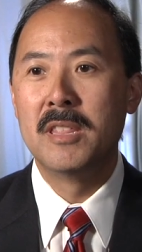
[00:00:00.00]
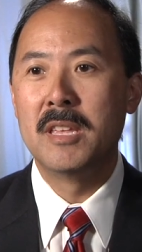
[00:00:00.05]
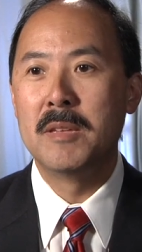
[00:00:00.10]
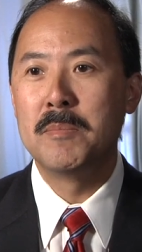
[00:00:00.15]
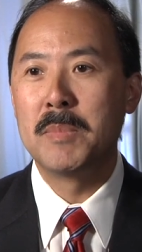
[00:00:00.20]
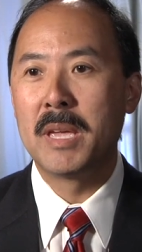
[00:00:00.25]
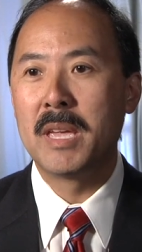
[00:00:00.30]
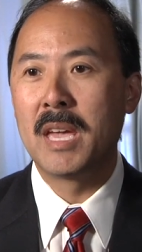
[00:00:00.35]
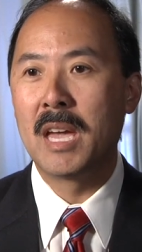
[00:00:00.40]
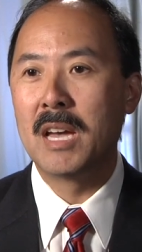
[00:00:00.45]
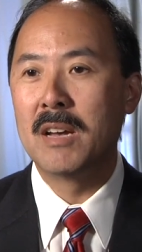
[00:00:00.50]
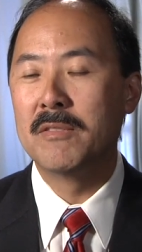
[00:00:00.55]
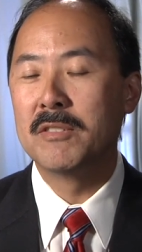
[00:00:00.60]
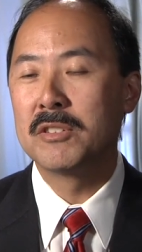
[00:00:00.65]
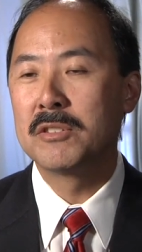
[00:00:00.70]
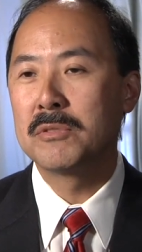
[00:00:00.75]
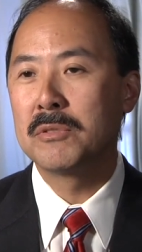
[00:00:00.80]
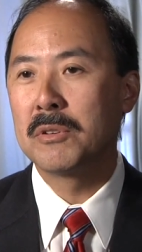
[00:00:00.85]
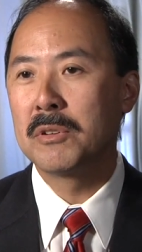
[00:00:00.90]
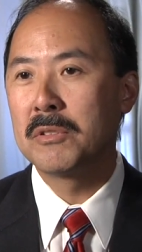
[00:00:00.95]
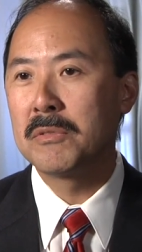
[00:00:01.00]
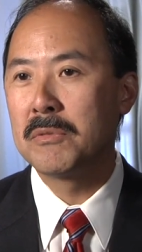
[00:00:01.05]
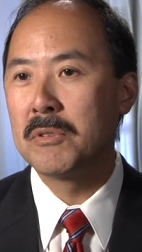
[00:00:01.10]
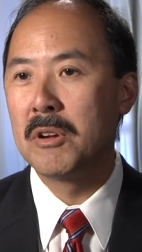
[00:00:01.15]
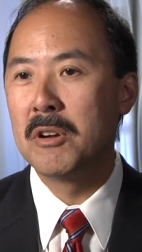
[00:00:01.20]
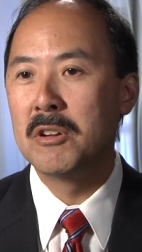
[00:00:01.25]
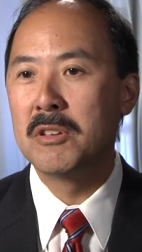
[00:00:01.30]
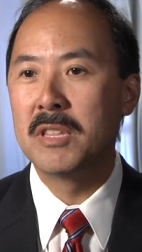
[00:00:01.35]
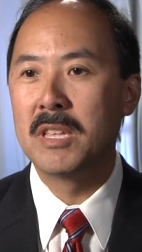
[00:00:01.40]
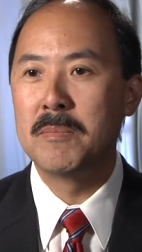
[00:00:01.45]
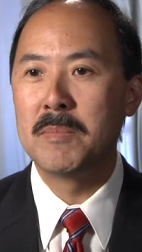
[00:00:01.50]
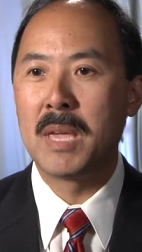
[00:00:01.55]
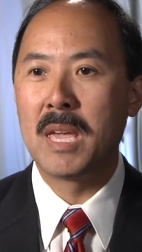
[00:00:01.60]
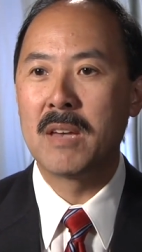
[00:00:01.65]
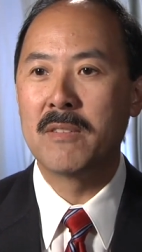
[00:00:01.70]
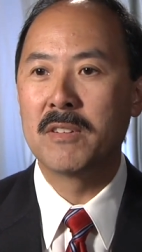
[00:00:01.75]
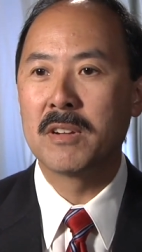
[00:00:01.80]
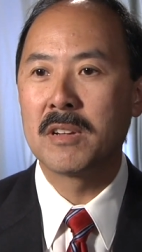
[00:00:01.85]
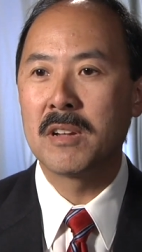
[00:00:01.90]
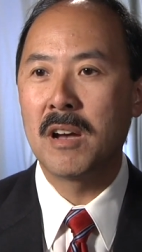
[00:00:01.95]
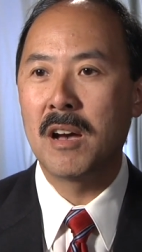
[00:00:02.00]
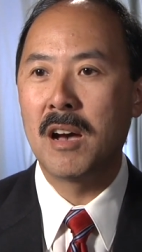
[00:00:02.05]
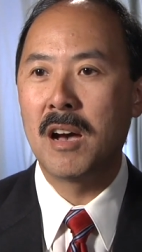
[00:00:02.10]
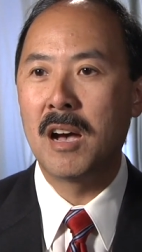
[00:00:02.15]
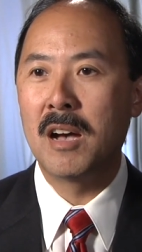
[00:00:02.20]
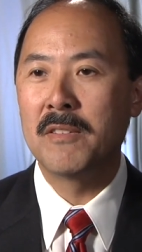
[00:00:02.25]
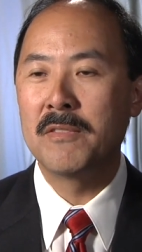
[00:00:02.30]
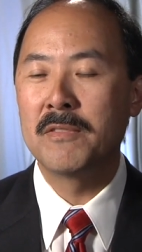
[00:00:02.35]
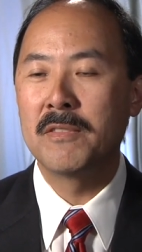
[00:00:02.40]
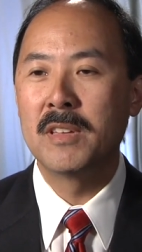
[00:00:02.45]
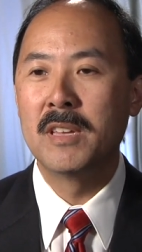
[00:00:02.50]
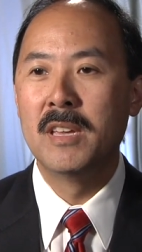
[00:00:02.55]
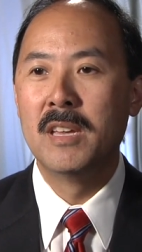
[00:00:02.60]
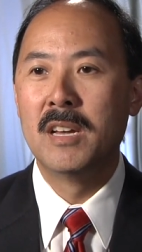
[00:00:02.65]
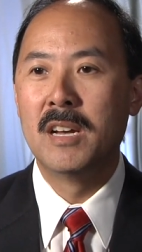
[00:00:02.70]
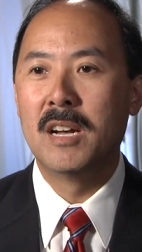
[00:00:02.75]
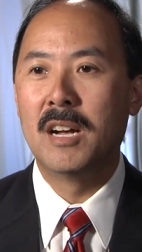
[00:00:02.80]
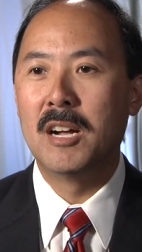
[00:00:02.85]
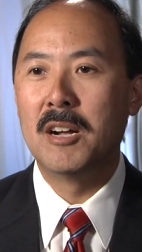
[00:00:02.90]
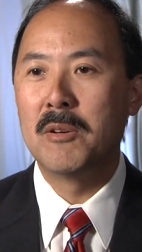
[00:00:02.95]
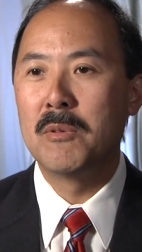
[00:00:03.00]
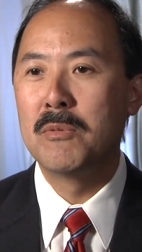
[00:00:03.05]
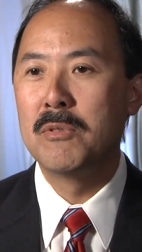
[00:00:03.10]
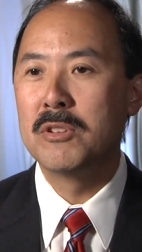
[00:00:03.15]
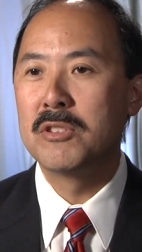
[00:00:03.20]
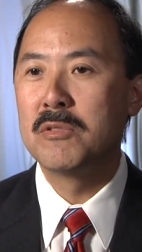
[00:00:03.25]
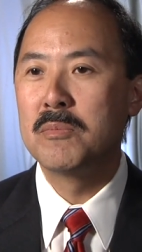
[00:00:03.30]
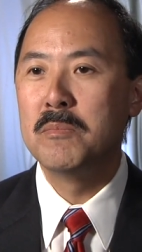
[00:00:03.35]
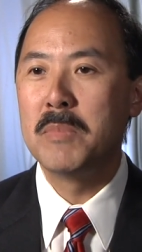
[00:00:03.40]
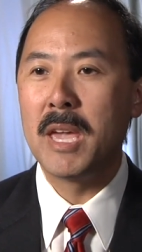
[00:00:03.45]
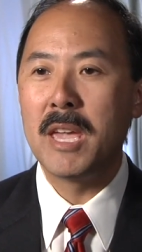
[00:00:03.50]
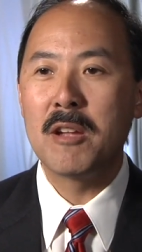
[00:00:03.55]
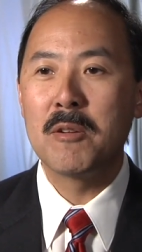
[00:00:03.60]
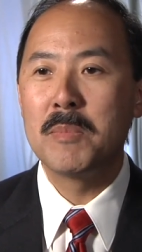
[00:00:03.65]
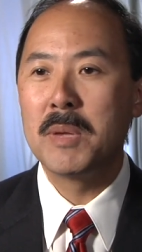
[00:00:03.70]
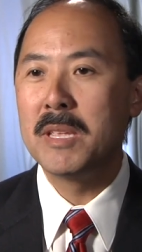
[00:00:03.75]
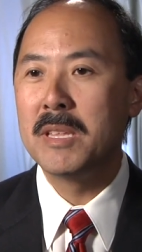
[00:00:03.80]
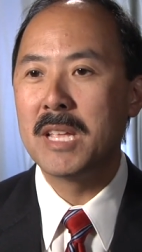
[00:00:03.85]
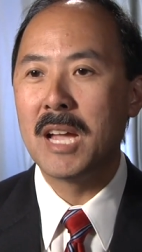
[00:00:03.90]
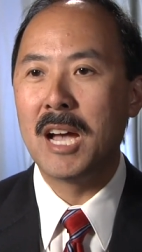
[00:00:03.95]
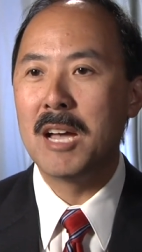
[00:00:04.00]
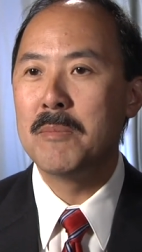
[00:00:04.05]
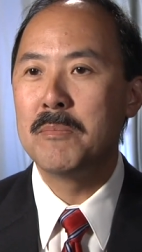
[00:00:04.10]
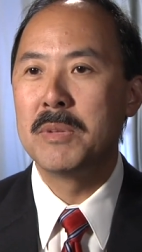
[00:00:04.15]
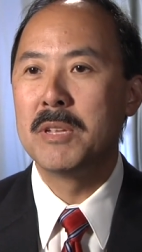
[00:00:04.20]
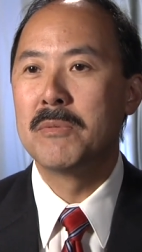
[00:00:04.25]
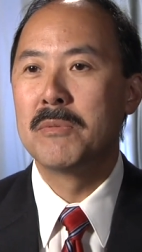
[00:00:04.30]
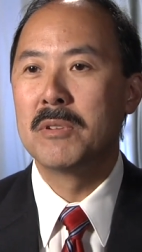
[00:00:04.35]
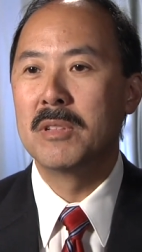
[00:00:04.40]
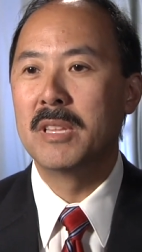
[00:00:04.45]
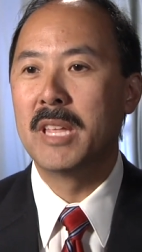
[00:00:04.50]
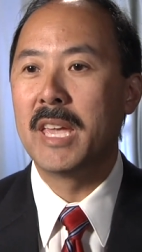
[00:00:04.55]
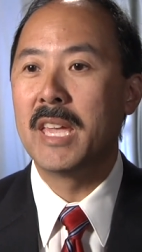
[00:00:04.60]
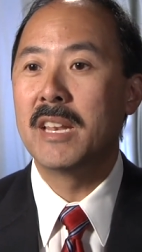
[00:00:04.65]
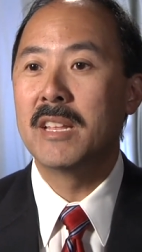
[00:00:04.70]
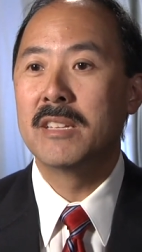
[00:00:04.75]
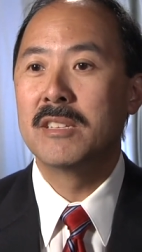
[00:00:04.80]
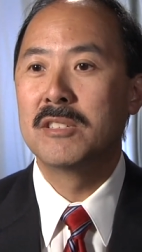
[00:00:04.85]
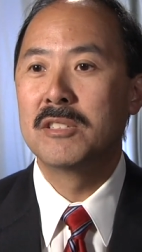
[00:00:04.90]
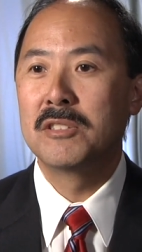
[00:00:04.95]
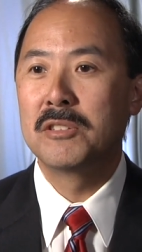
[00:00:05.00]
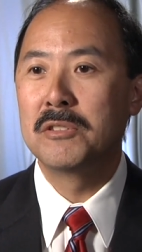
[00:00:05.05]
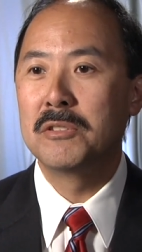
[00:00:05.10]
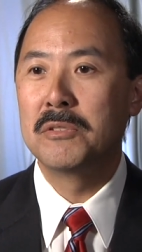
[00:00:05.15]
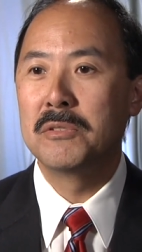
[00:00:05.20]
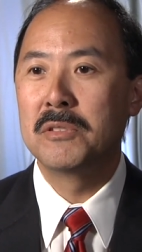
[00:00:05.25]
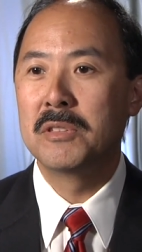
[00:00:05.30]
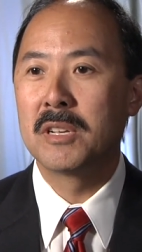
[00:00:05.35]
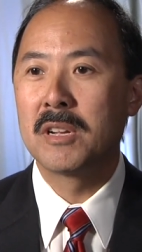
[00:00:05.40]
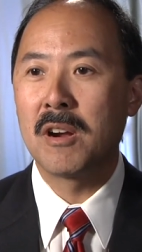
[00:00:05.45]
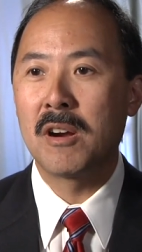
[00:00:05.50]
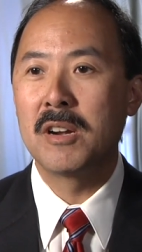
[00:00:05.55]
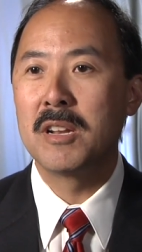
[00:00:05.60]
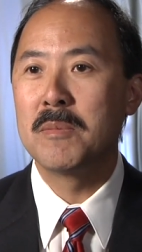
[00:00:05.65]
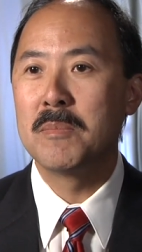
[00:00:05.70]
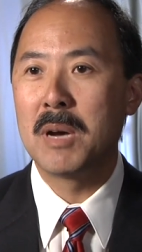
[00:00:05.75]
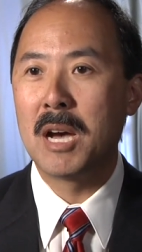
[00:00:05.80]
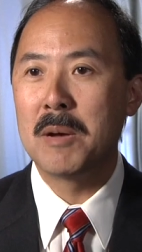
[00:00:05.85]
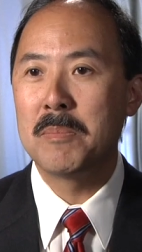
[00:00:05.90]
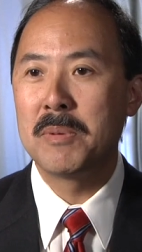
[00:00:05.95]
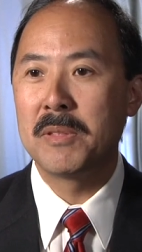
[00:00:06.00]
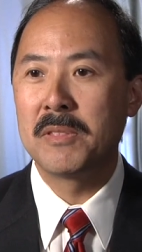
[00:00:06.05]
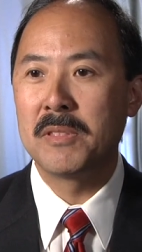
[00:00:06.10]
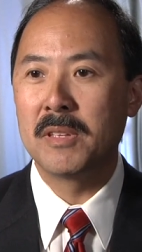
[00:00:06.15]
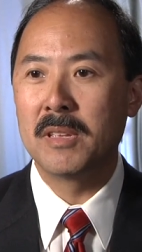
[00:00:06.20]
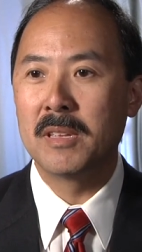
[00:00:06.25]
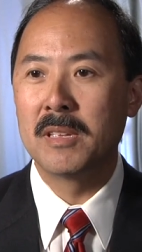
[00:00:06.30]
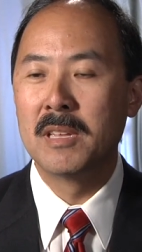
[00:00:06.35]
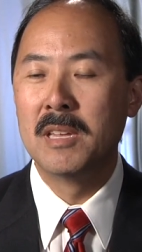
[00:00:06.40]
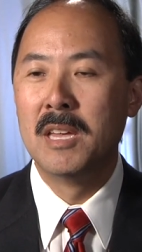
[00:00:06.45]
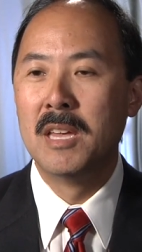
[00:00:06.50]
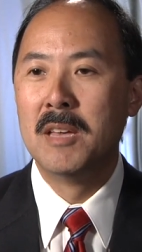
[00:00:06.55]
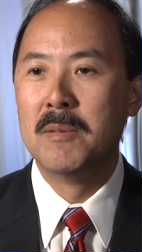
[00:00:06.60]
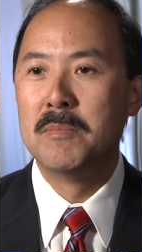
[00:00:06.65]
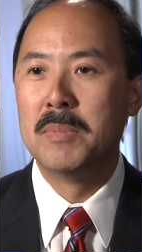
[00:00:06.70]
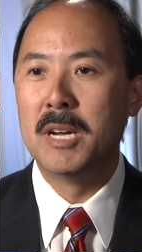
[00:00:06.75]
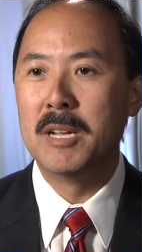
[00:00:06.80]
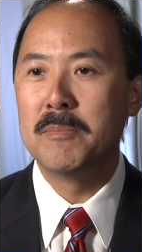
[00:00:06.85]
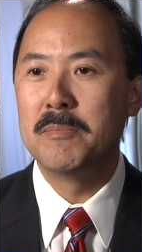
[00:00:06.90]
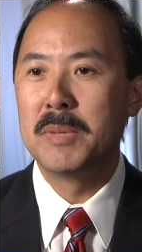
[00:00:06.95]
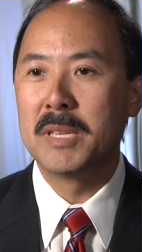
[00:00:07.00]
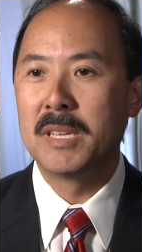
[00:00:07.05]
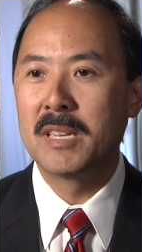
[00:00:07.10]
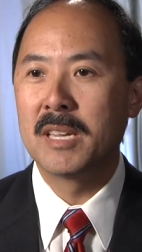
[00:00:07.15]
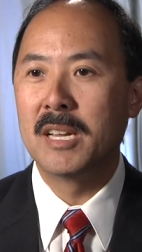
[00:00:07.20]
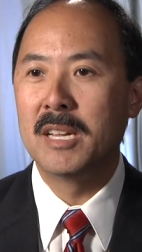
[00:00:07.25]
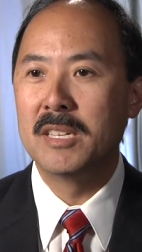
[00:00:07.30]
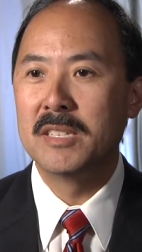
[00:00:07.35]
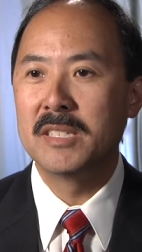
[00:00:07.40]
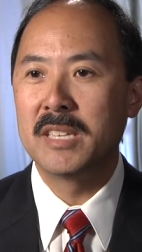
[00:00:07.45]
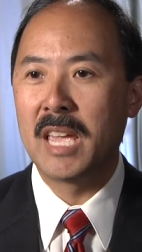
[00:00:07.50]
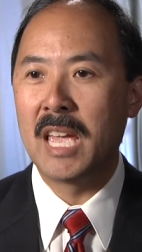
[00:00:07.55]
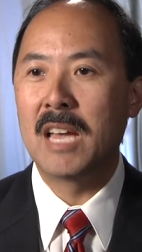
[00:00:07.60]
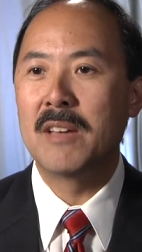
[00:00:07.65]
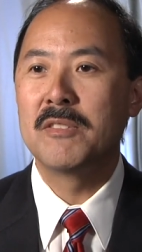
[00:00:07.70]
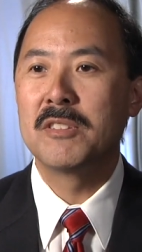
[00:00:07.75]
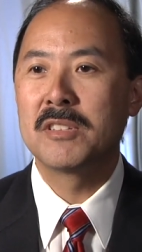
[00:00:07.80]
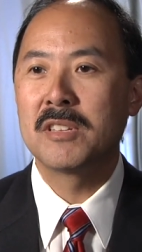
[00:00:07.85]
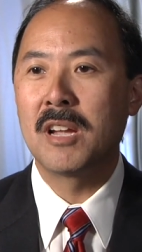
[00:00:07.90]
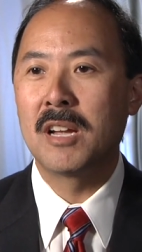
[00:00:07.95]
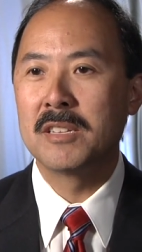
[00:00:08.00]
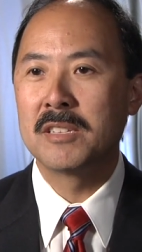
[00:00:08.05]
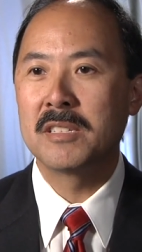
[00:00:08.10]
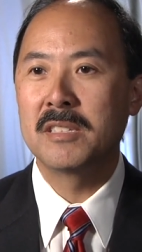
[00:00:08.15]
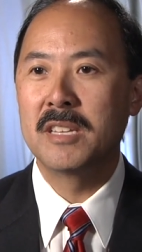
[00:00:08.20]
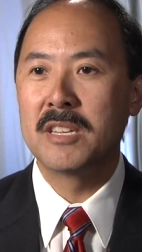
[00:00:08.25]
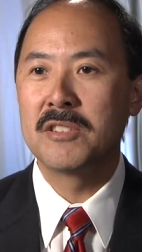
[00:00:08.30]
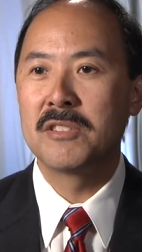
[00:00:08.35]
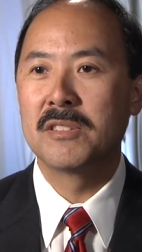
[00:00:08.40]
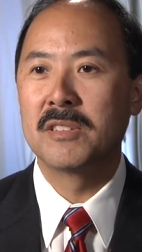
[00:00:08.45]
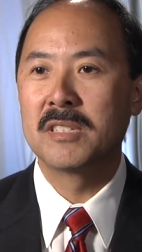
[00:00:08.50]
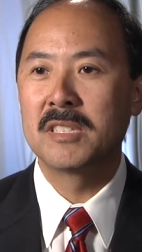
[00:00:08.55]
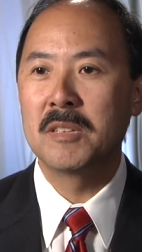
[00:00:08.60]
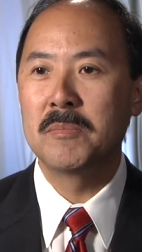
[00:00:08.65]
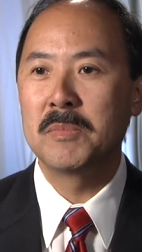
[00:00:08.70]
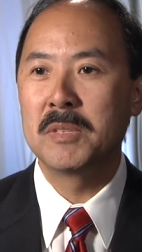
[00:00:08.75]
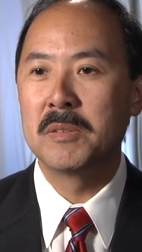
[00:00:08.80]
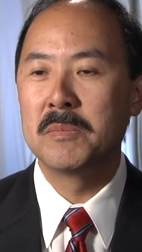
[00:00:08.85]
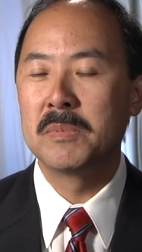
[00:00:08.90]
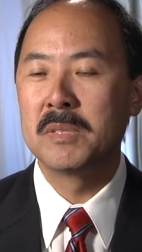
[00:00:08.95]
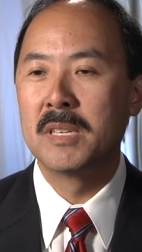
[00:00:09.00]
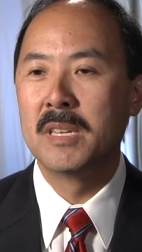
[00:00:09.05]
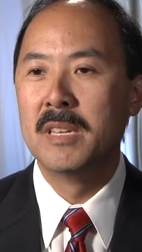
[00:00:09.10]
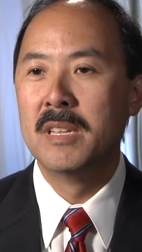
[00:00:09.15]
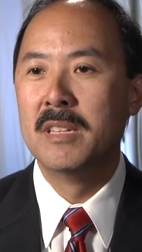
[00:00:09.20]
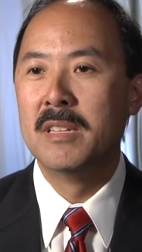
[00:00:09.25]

they may have a sore throat, they may have a cough, uh, which may or may not be related to the cardiomyopathy. But because they have this constellation of symptoms,